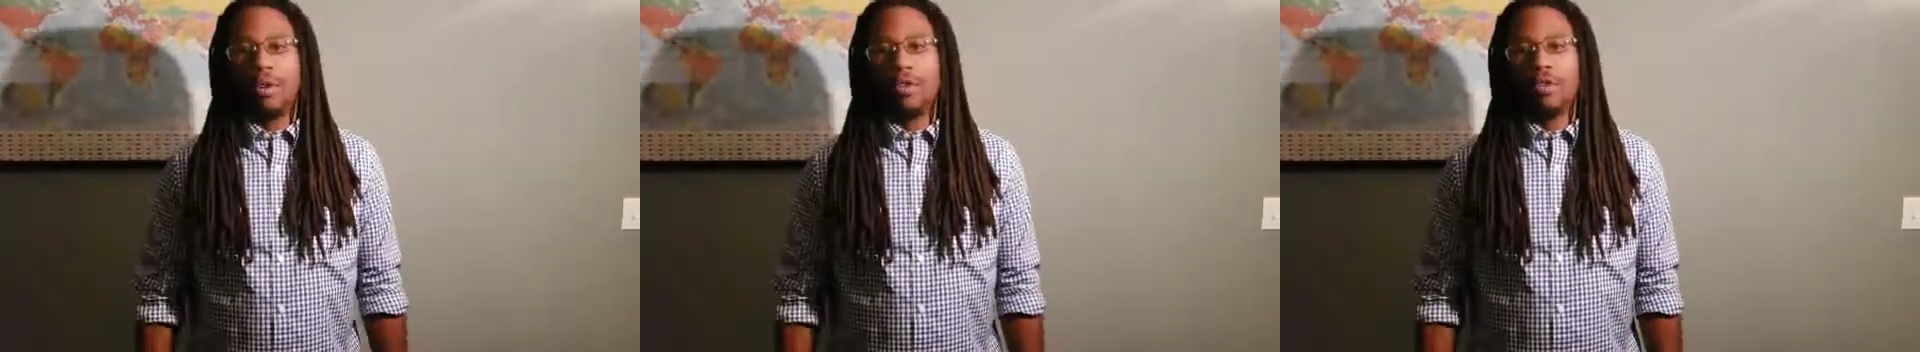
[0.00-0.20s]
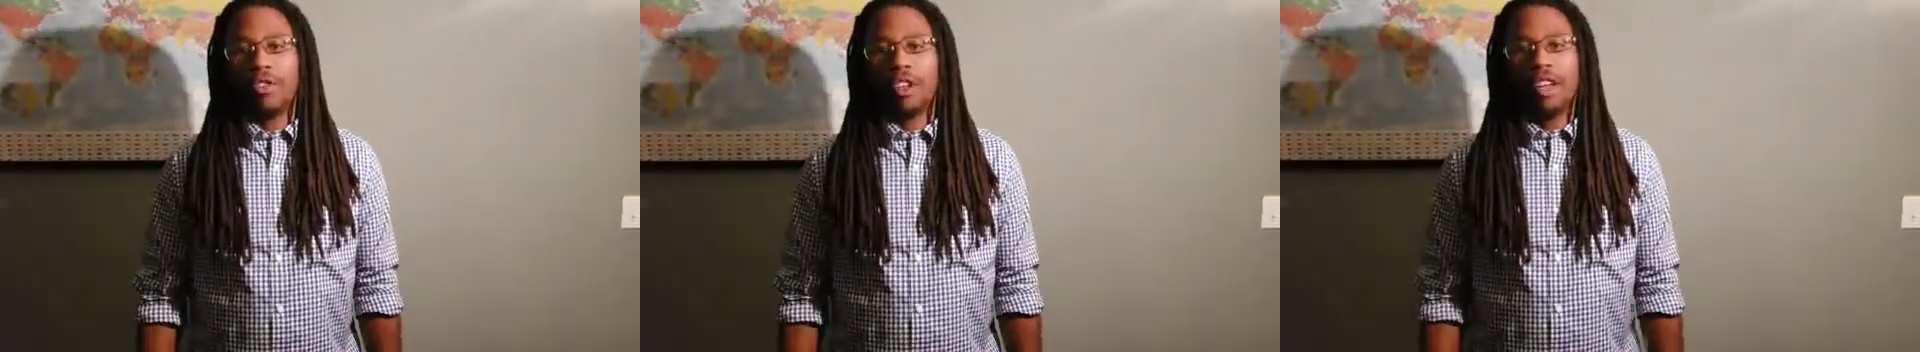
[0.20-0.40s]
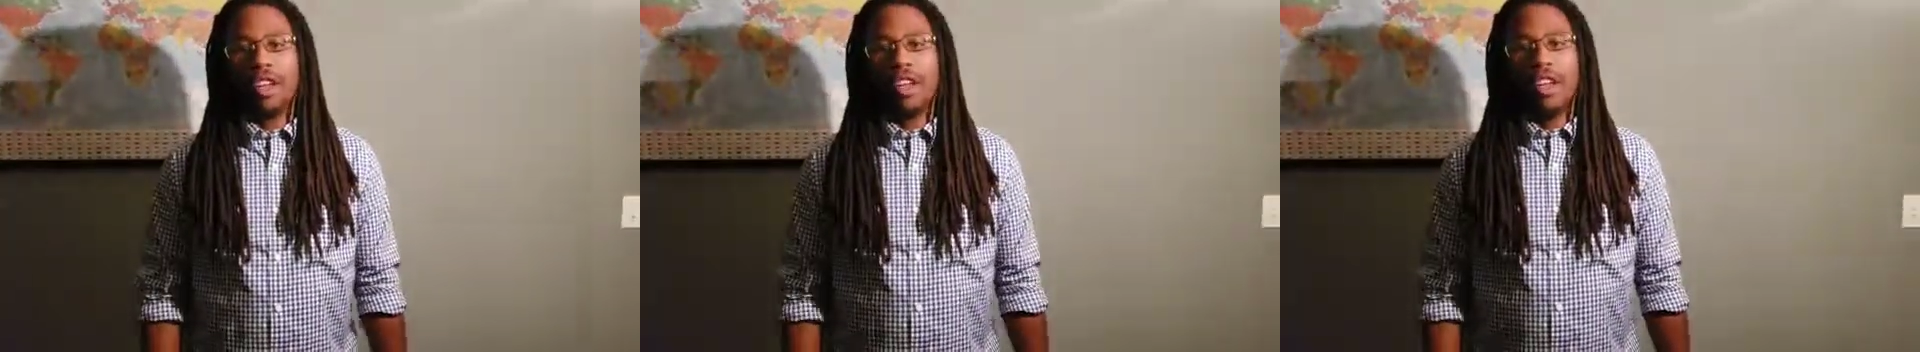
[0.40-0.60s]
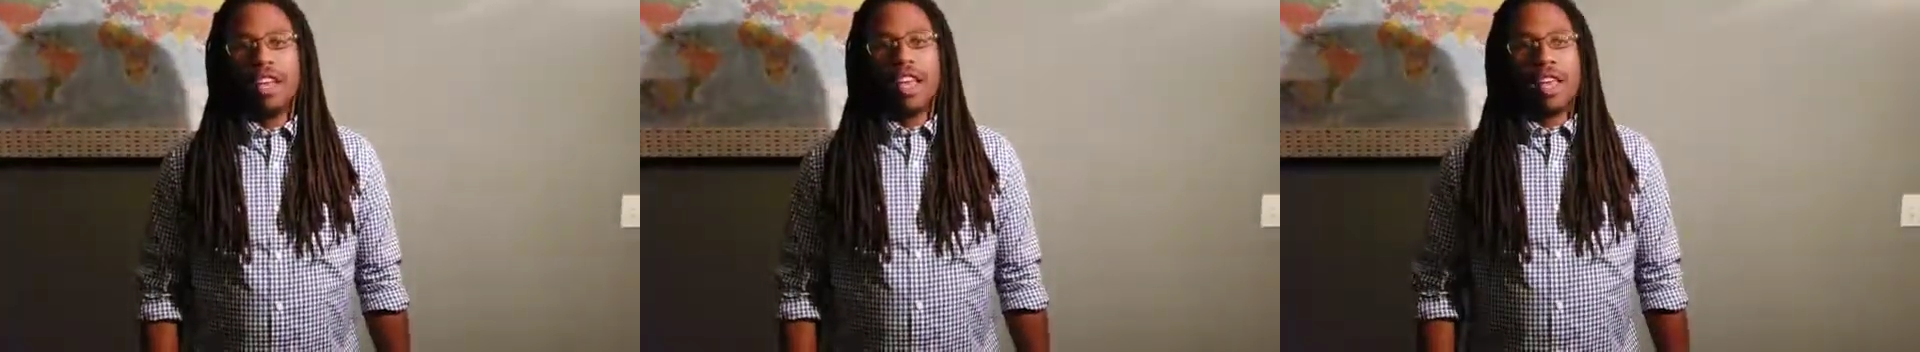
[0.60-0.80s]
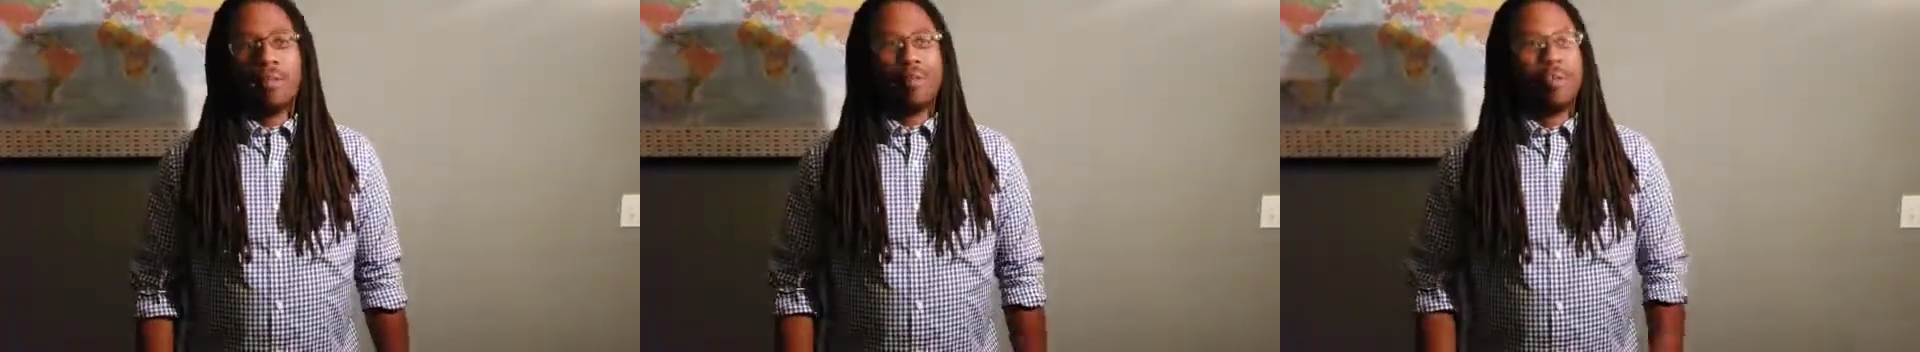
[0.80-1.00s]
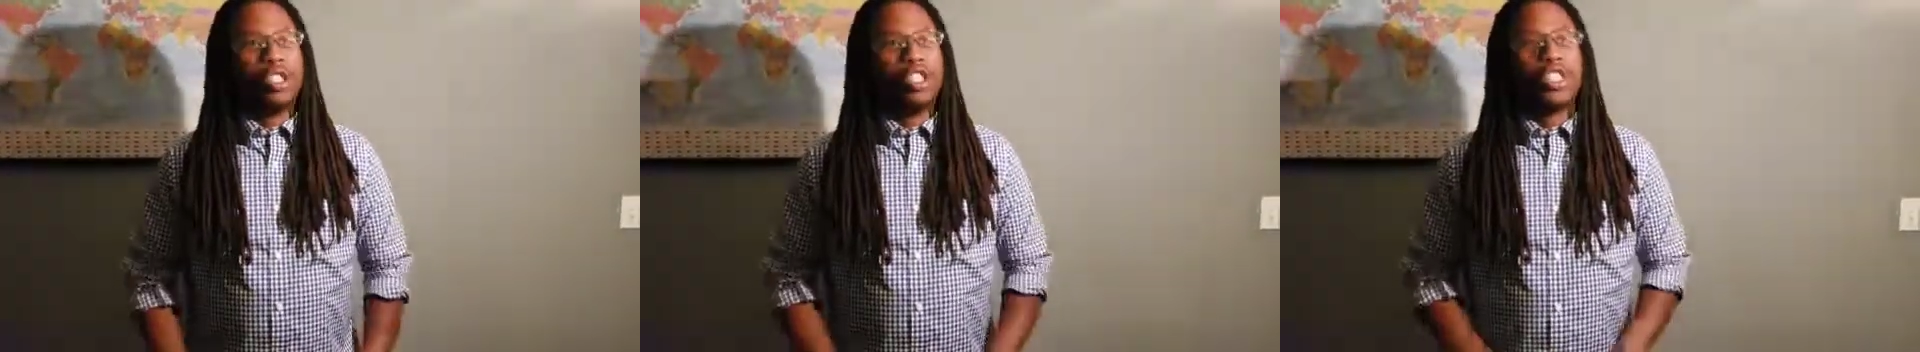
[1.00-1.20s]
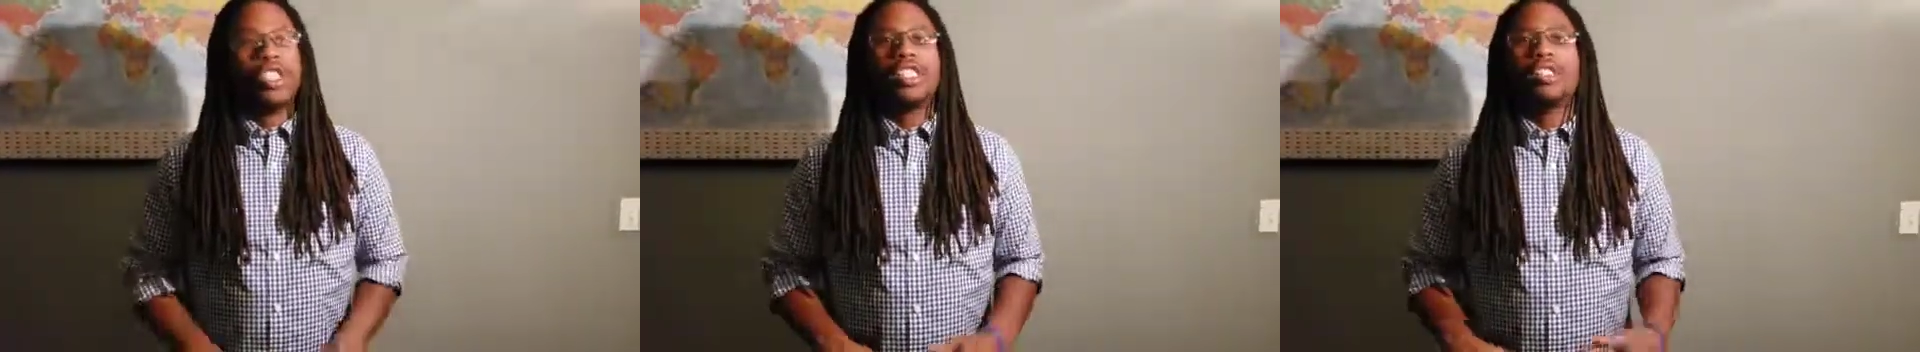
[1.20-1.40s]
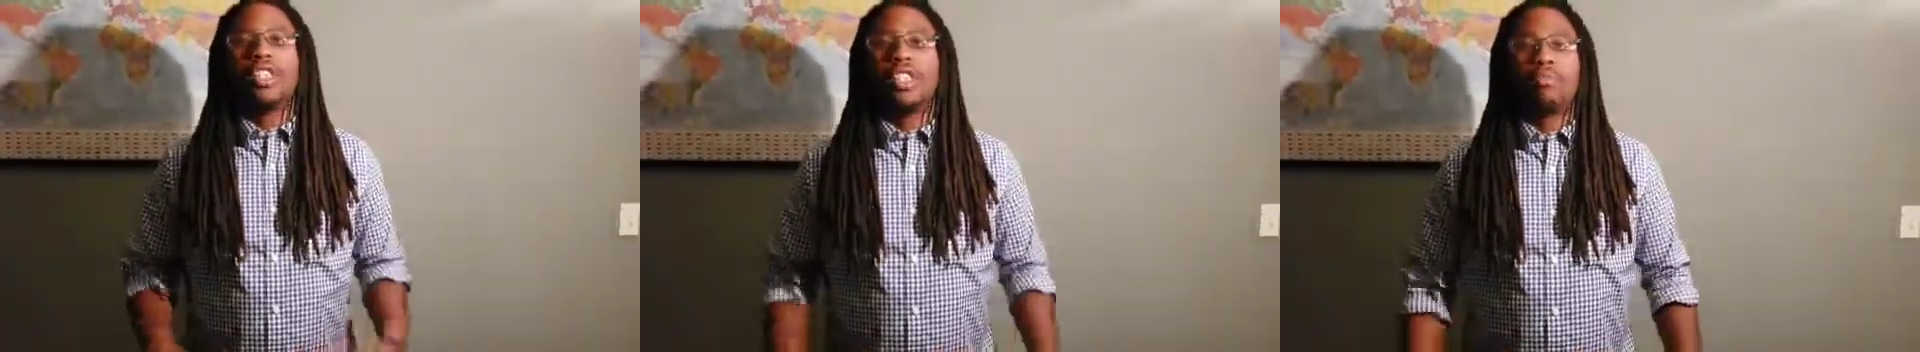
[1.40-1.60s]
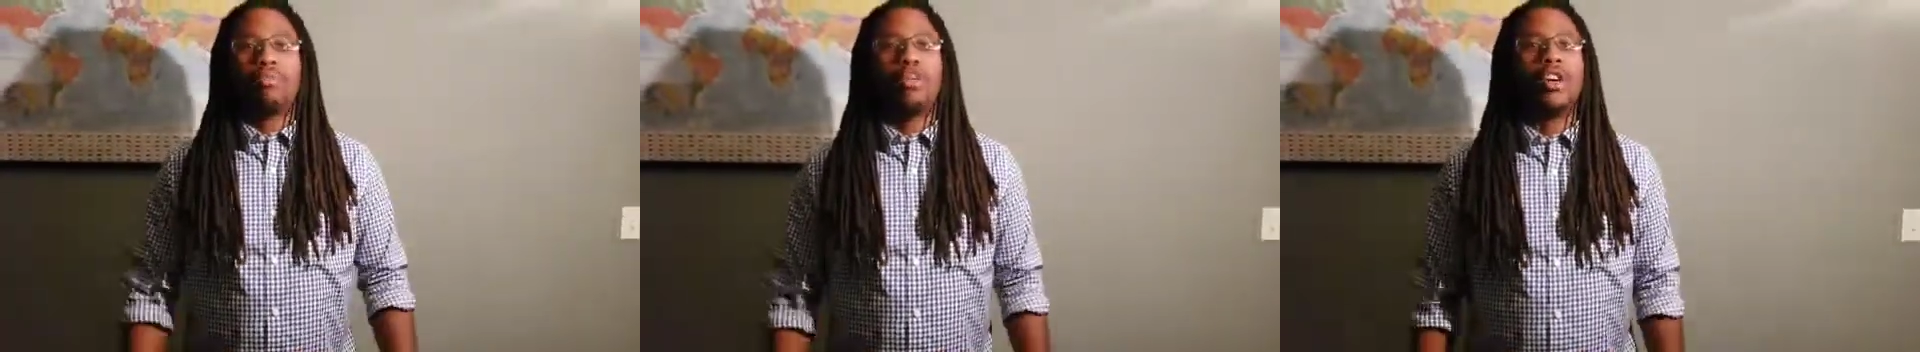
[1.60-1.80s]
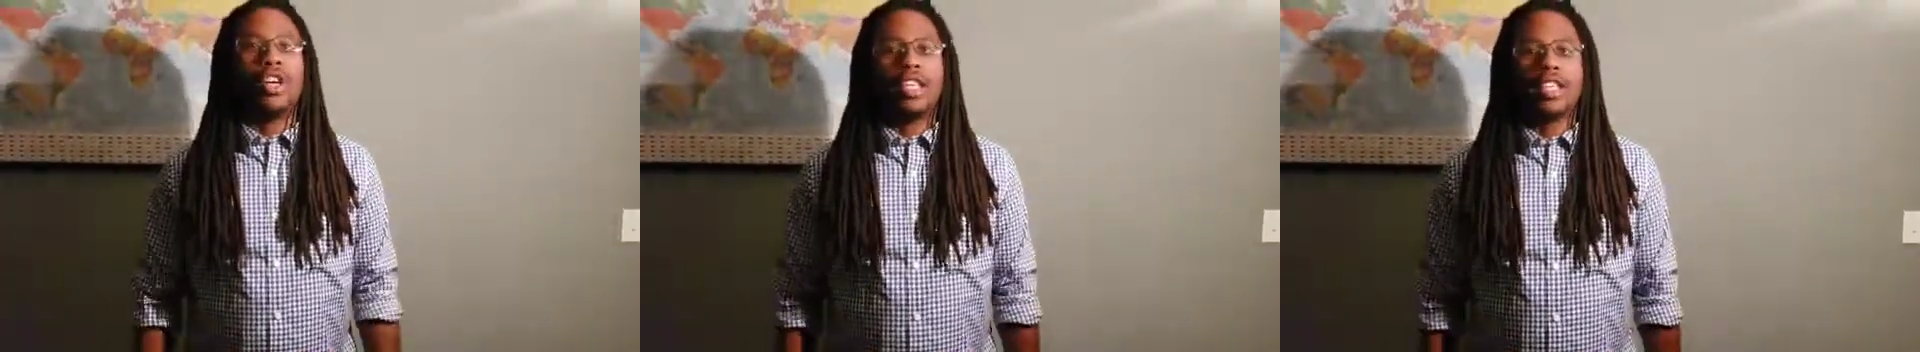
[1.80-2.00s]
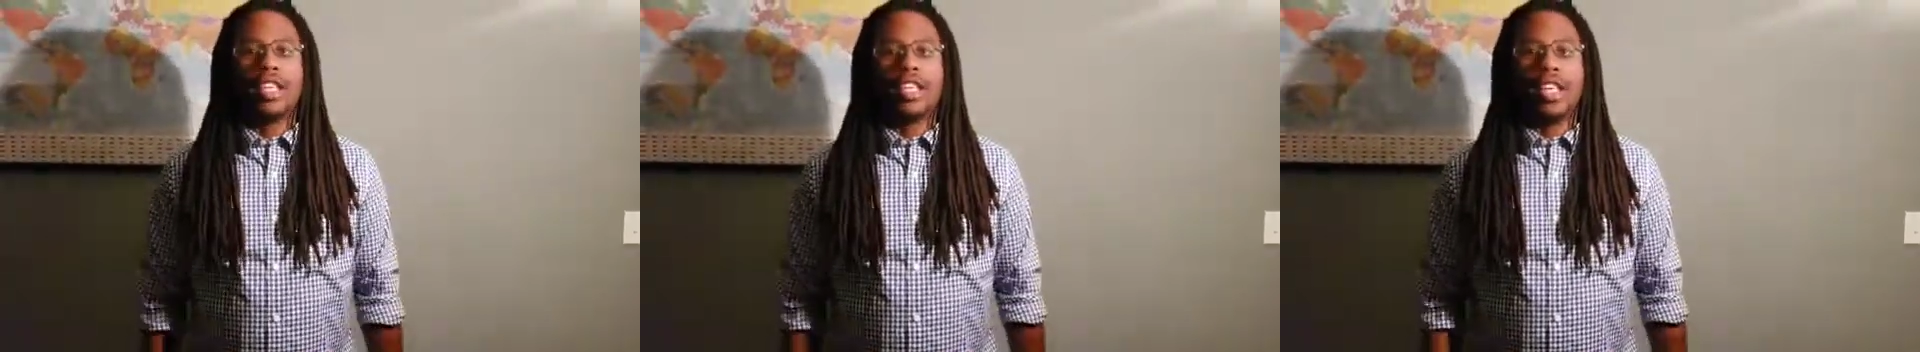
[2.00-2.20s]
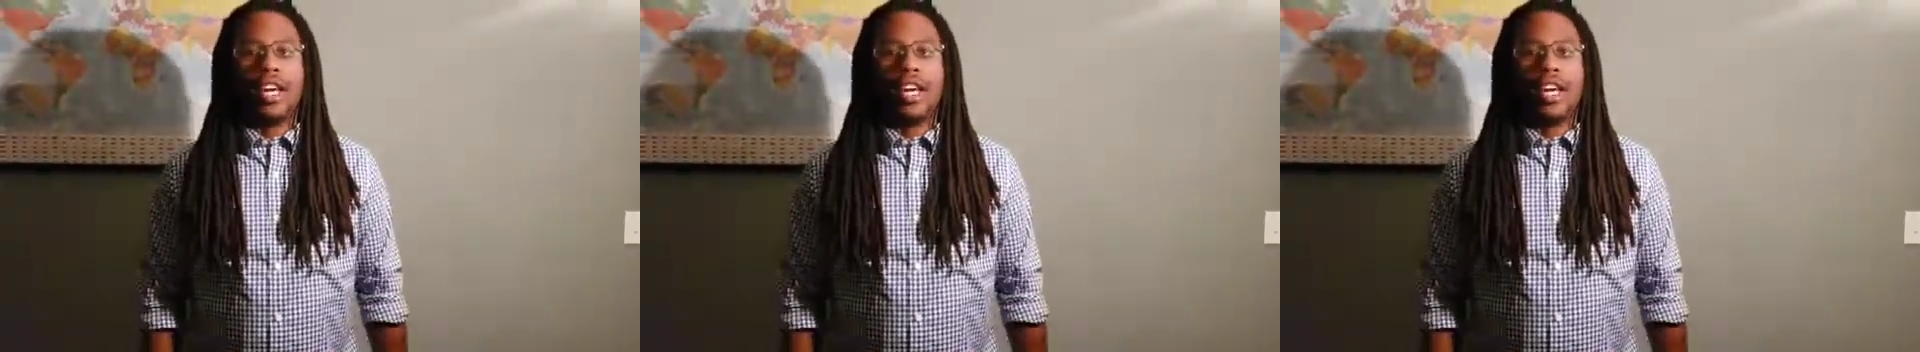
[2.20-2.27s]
over. Just experiencing